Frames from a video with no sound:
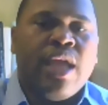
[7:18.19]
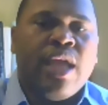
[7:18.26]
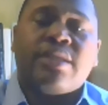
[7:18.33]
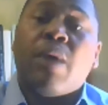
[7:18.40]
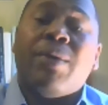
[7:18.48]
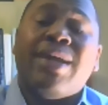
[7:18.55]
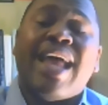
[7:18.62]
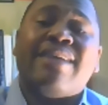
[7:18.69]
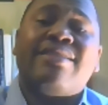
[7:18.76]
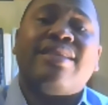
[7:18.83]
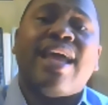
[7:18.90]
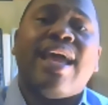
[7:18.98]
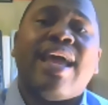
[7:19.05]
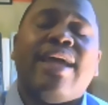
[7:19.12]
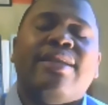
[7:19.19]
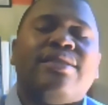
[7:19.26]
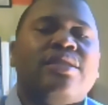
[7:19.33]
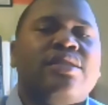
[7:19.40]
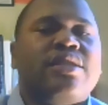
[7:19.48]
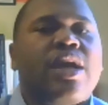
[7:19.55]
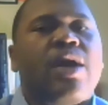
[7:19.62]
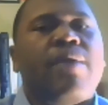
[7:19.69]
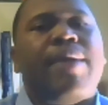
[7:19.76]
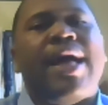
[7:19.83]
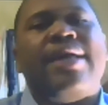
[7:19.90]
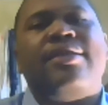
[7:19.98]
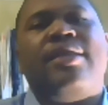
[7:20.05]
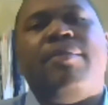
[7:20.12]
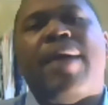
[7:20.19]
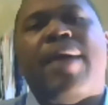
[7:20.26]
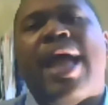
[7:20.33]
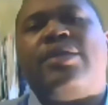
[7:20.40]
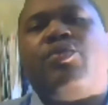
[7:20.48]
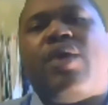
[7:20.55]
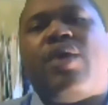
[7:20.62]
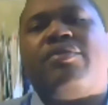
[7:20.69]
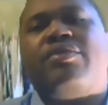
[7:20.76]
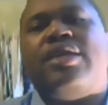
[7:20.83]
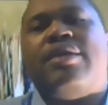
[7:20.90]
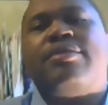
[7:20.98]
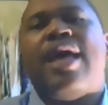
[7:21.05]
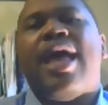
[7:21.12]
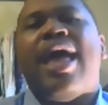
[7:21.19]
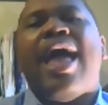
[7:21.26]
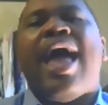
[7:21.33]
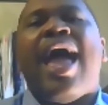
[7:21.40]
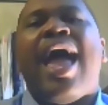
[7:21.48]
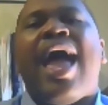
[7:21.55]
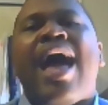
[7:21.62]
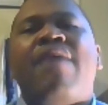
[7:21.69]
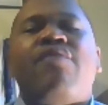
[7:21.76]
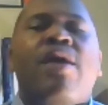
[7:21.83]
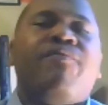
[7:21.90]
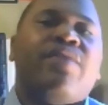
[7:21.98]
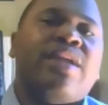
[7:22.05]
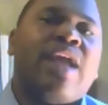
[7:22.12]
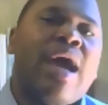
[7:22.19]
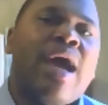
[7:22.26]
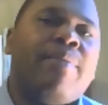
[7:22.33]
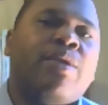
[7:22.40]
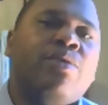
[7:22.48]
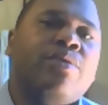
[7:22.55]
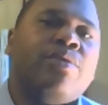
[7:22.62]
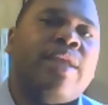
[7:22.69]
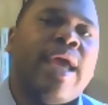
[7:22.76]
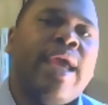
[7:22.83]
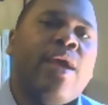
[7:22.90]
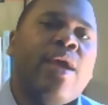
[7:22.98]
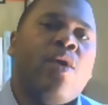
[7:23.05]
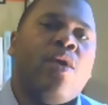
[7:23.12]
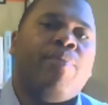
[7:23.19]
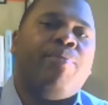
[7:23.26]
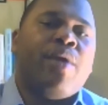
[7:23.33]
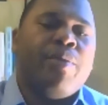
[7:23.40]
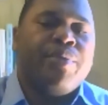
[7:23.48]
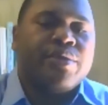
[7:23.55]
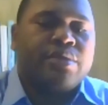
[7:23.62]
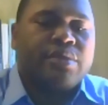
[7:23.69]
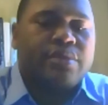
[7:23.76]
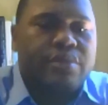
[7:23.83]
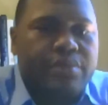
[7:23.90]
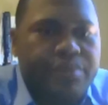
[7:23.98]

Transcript: And so with that said, this is Gerald Bass, G-Bass Wealth Tips. Have a phenomenal day on purpose.